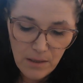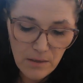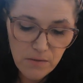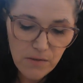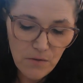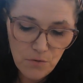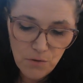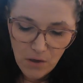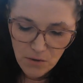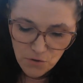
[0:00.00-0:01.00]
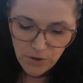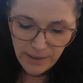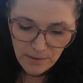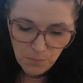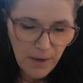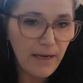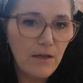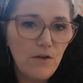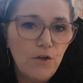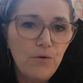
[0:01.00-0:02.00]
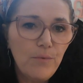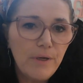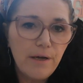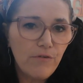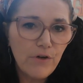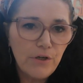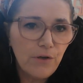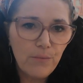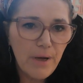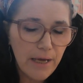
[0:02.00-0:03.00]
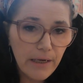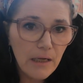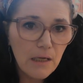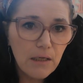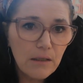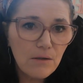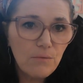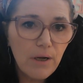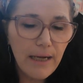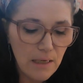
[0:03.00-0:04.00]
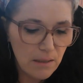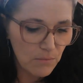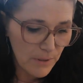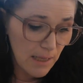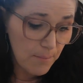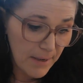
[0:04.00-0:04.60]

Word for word: there's a new contract awaiting you whenever you're ready, right? With that